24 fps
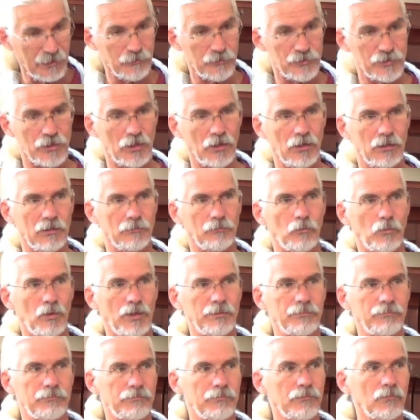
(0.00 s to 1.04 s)
but it was all
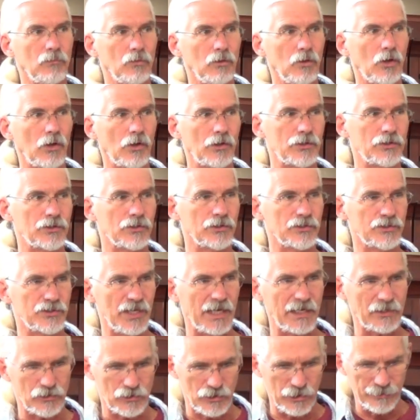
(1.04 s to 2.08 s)
one large
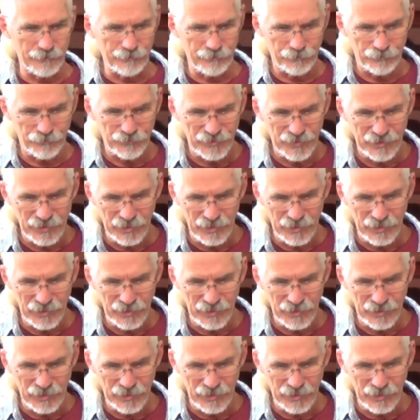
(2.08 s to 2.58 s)
section